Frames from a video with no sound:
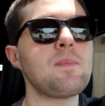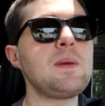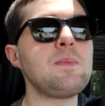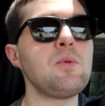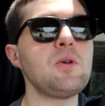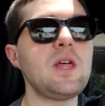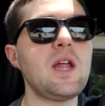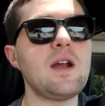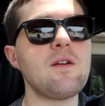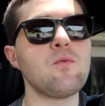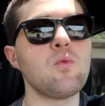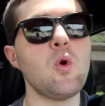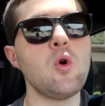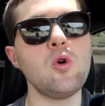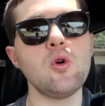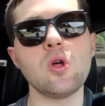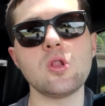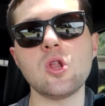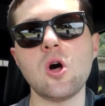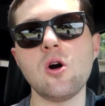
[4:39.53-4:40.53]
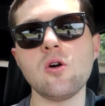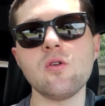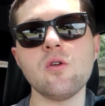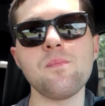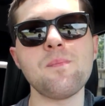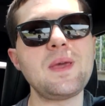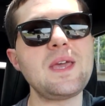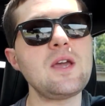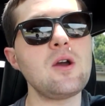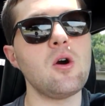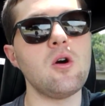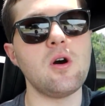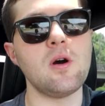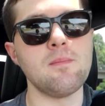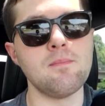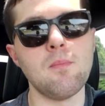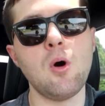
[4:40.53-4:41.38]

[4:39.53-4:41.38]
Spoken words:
people that have rode along with me on